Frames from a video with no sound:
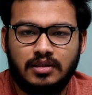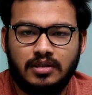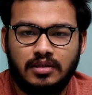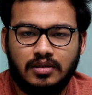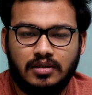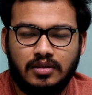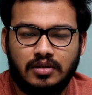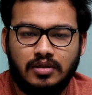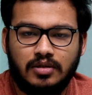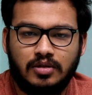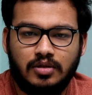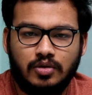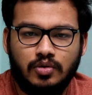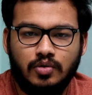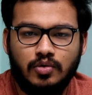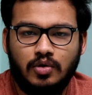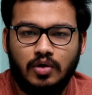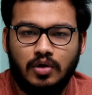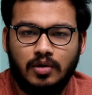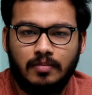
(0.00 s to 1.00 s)

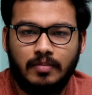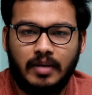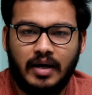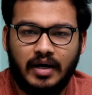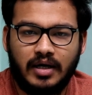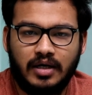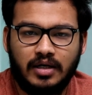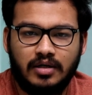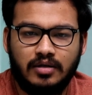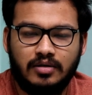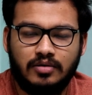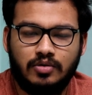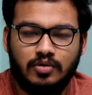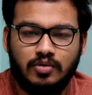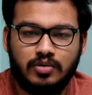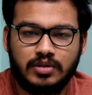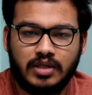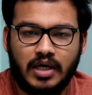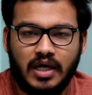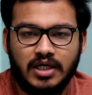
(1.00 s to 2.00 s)
do not buy
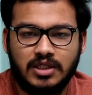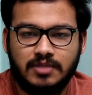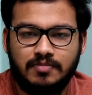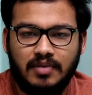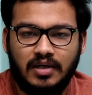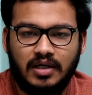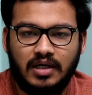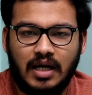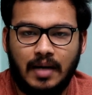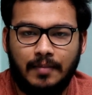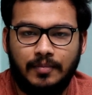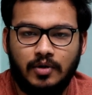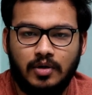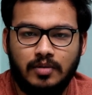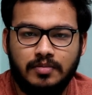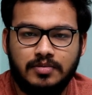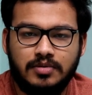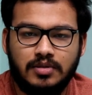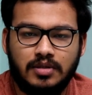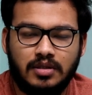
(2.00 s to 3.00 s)
those high spec
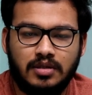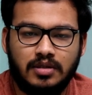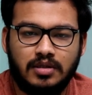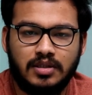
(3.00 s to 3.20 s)
laptops.